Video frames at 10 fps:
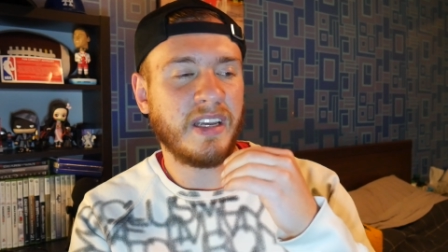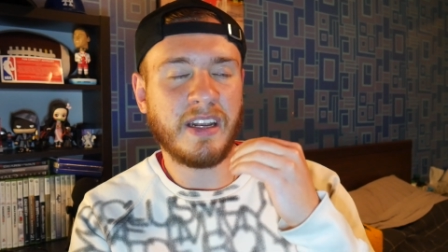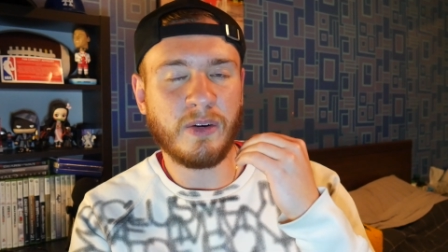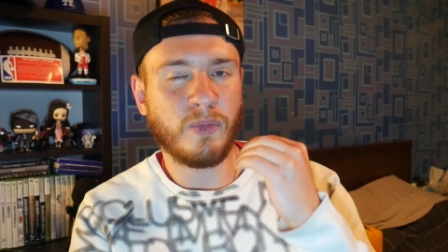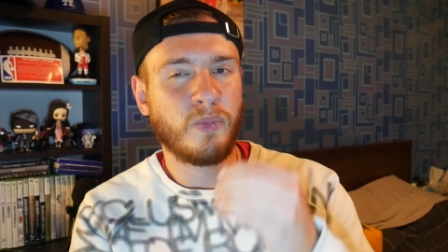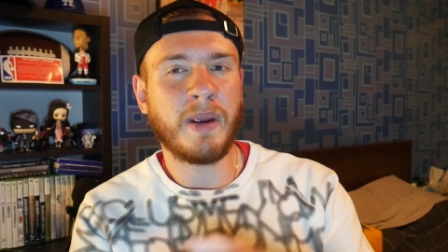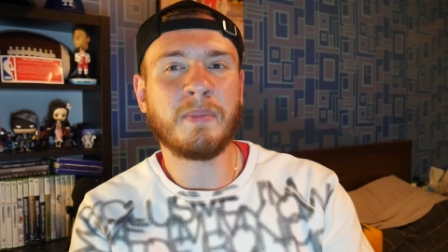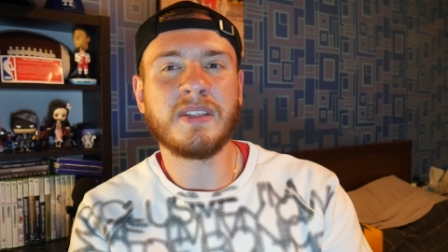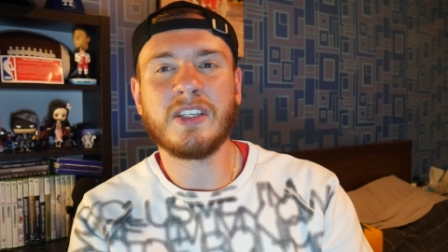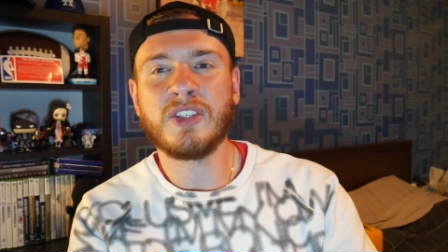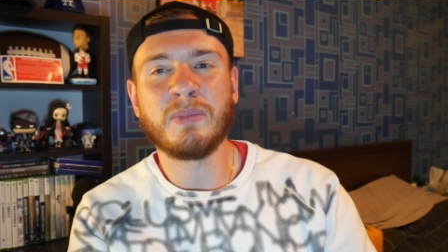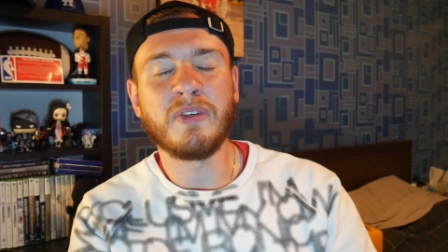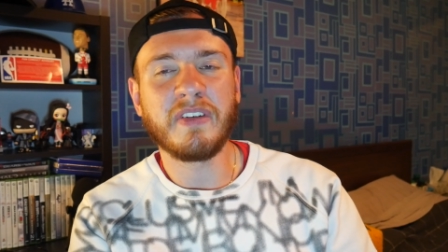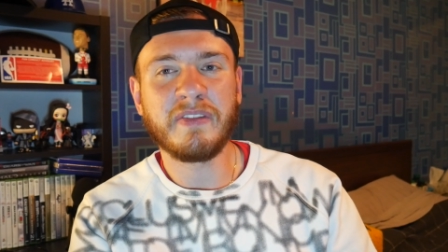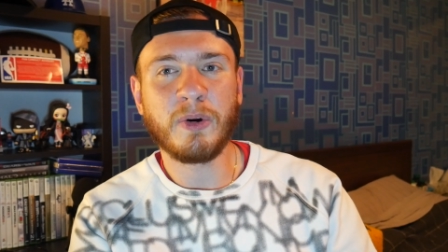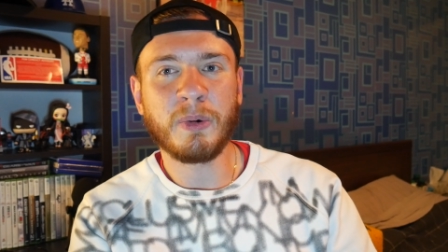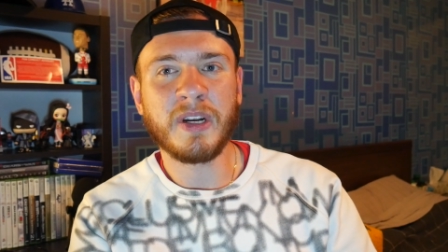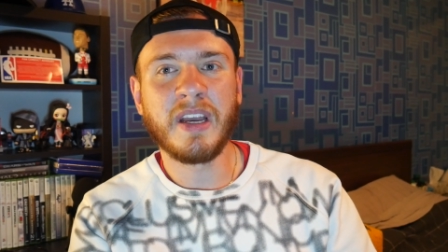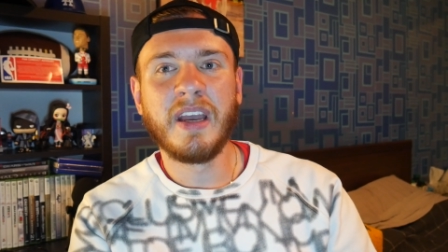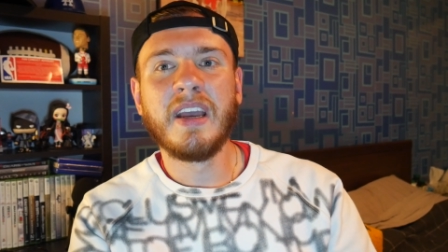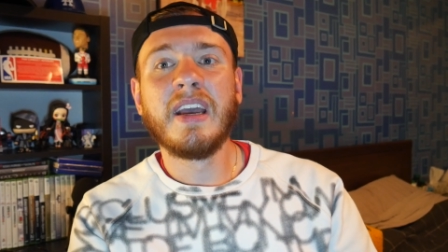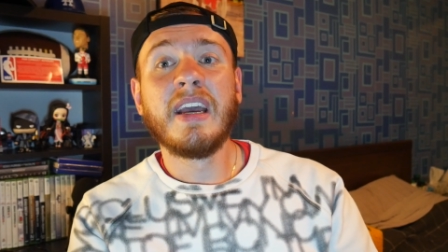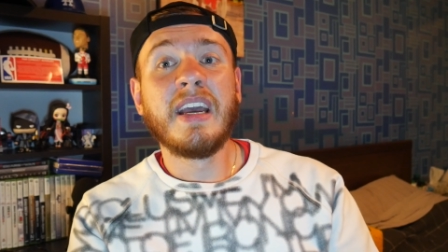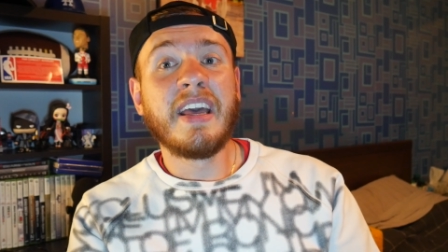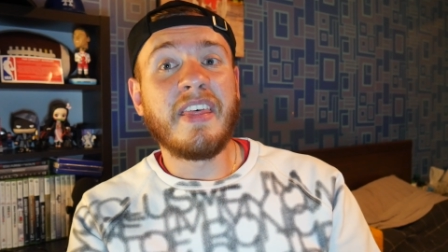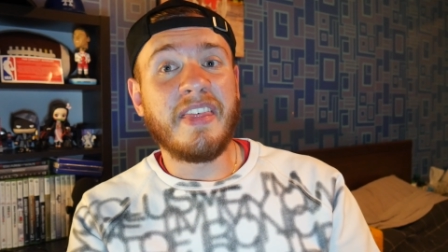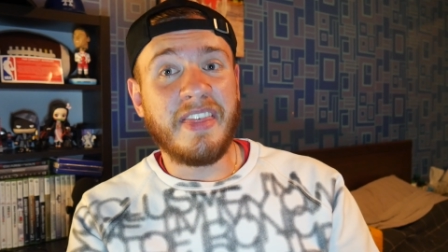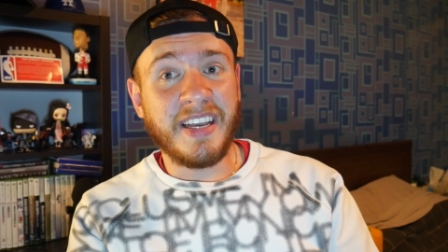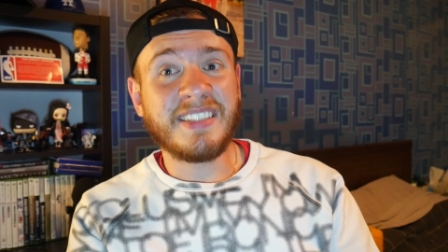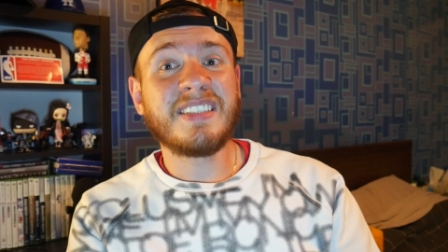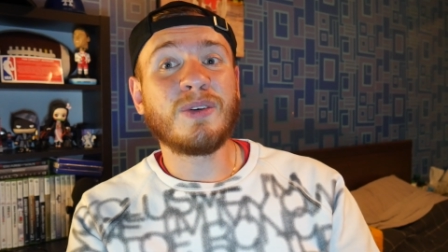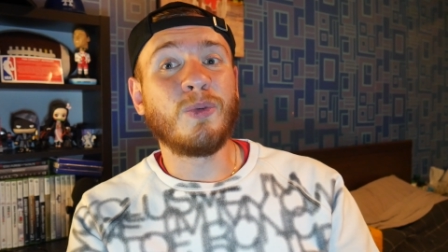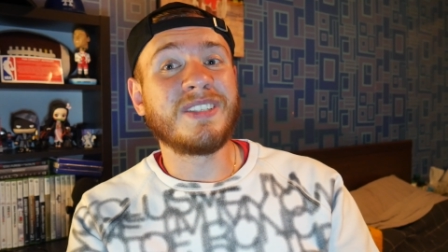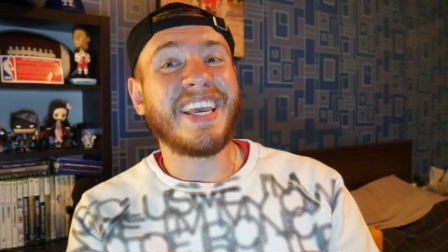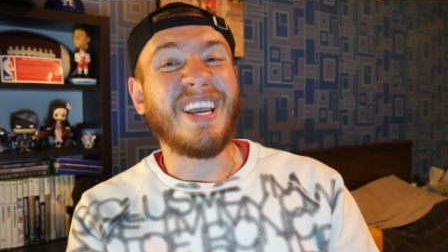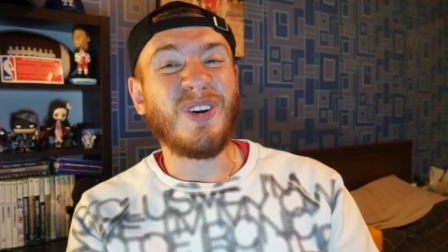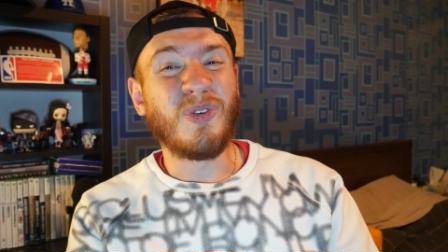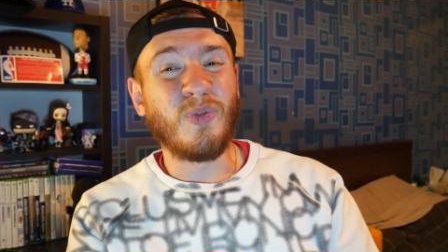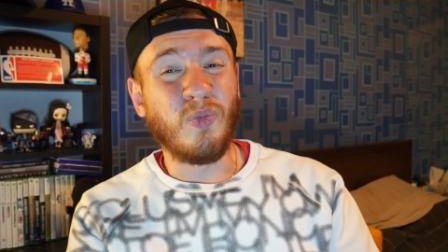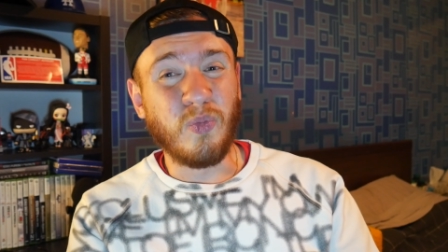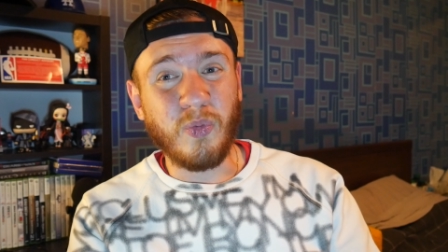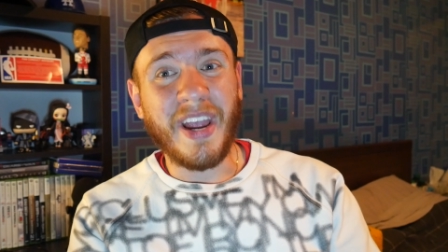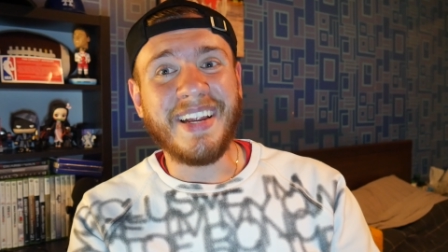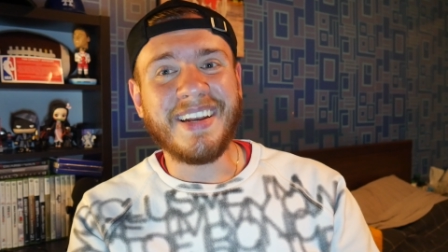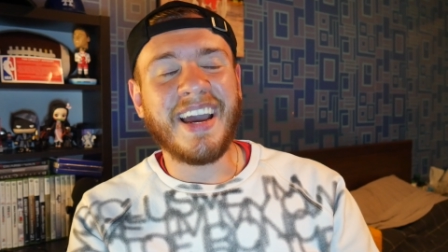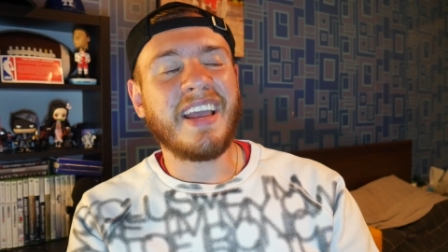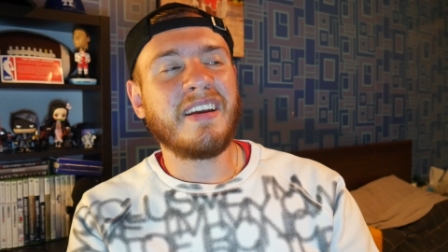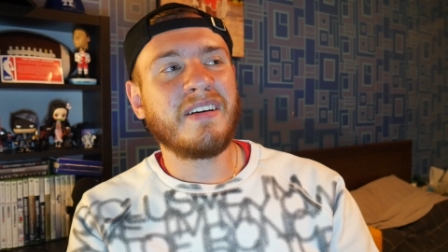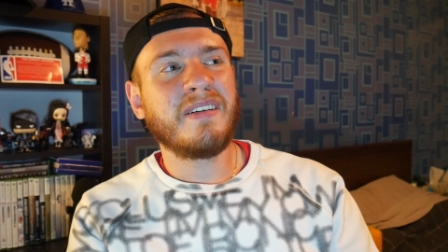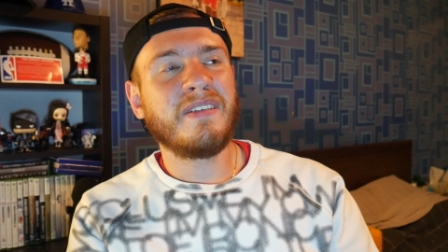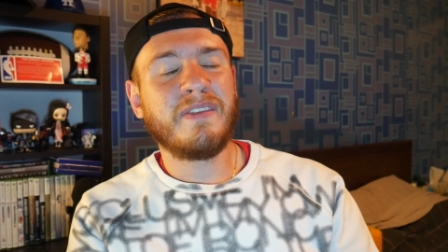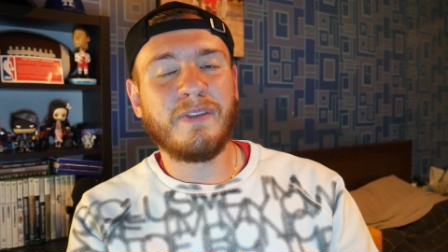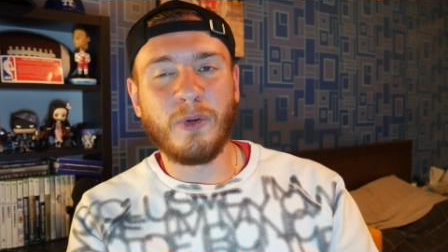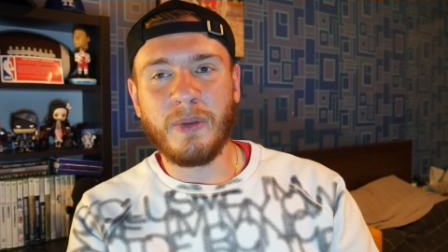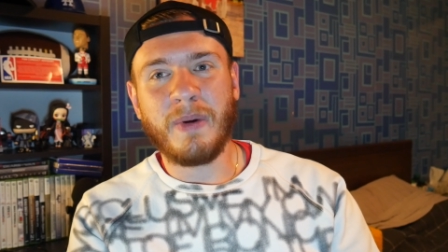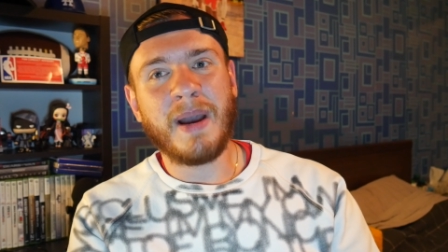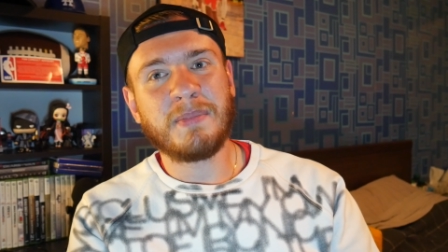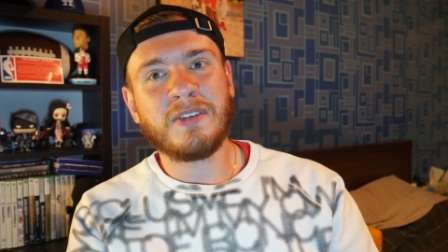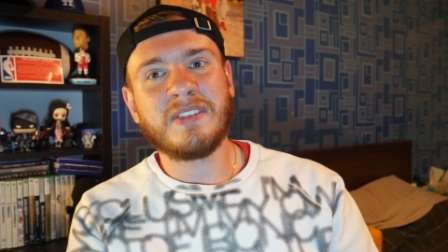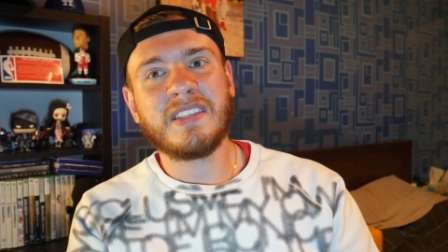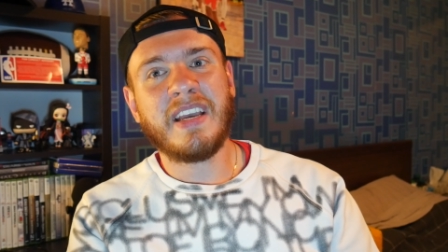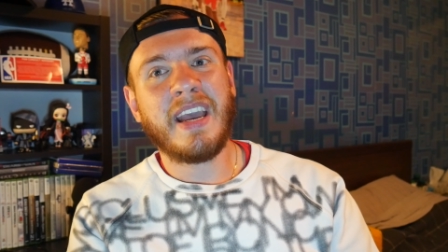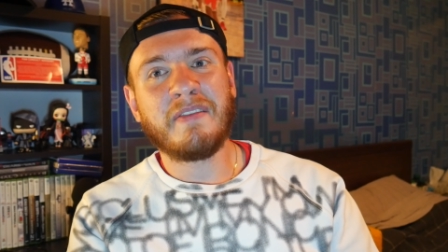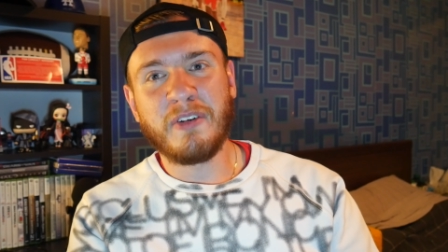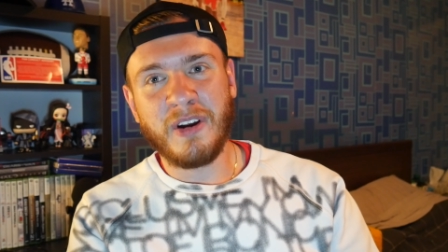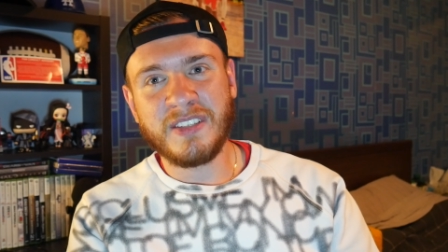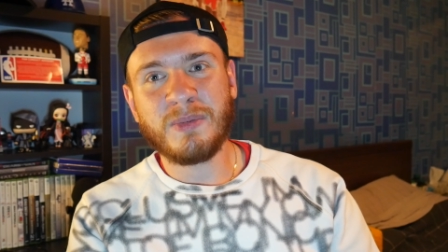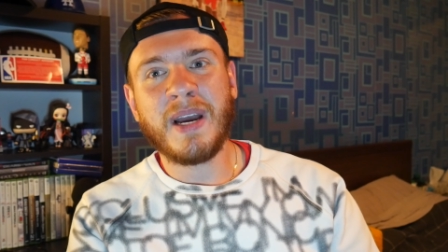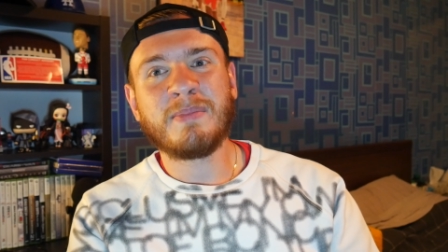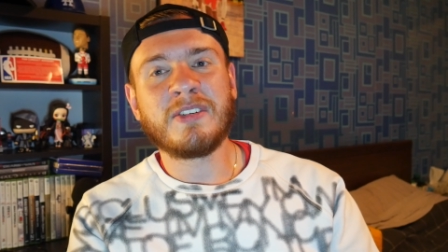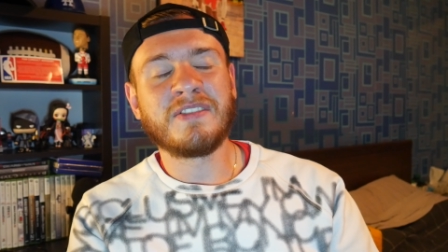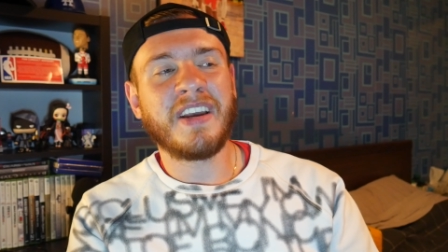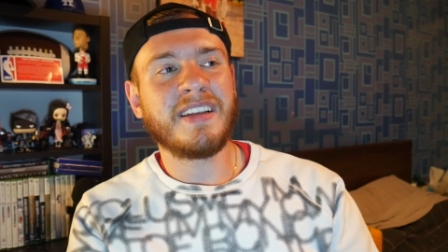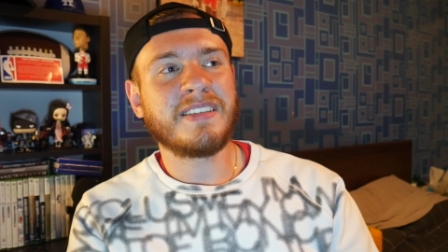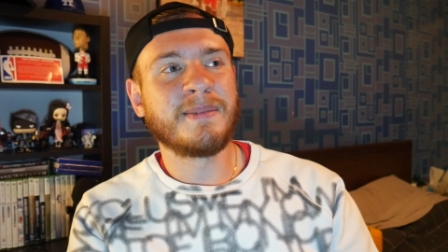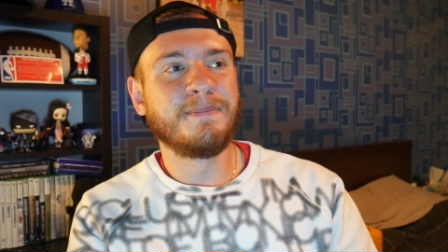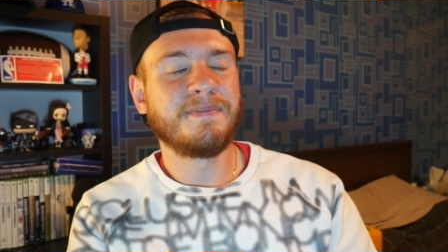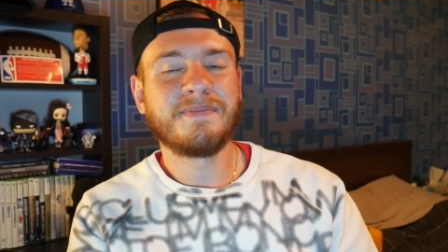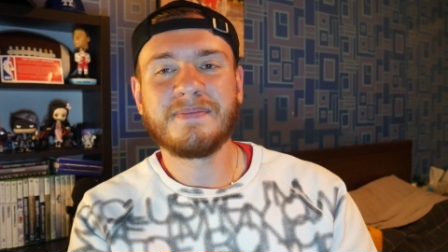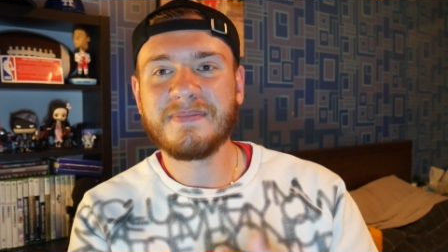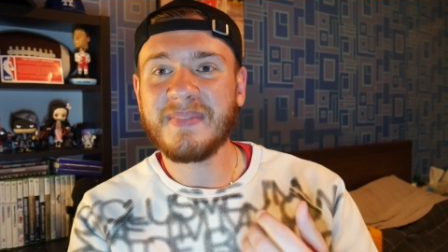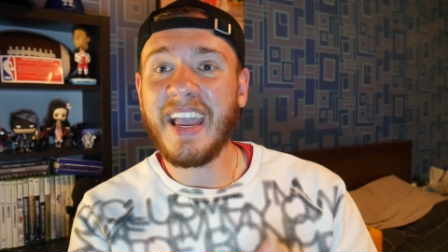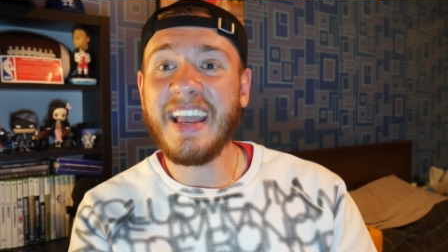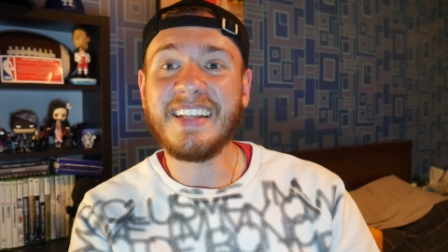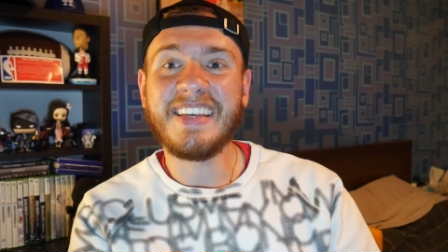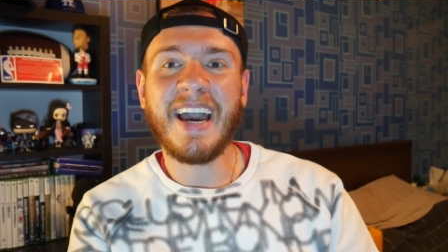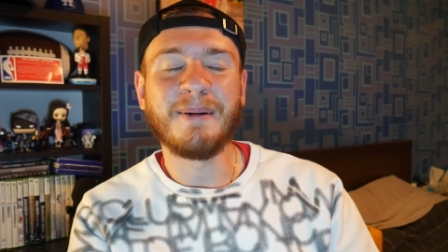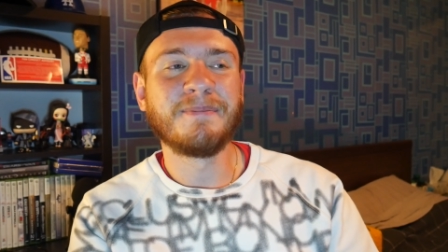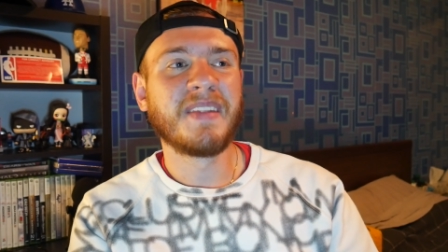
in a great position moving forward. This was a great night for the Raptors and for us Raptors fans. And yeah,